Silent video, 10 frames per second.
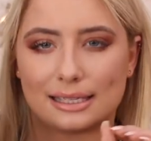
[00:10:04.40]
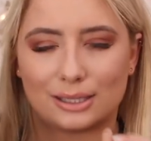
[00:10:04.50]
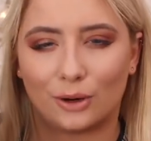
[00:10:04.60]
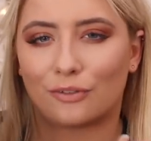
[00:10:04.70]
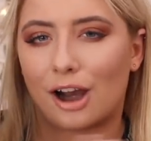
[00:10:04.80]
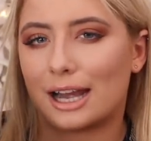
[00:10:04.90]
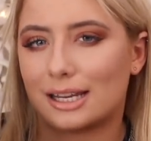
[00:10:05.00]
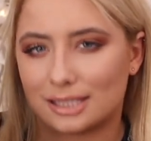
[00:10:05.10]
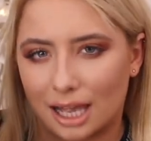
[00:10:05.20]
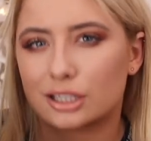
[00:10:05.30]
it's still very
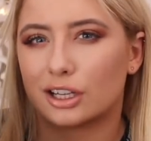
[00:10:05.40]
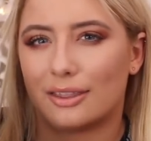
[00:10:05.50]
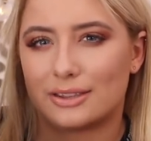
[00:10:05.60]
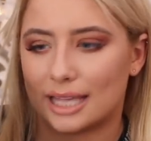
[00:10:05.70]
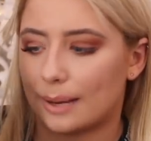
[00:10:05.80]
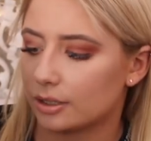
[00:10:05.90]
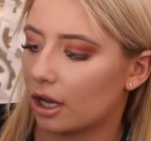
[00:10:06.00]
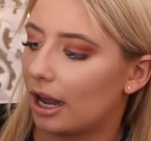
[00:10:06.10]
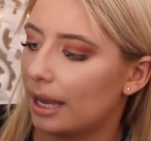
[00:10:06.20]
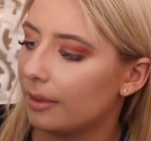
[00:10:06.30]
subtle at the same
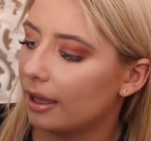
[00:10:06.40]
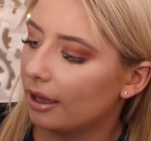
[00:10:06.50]
time.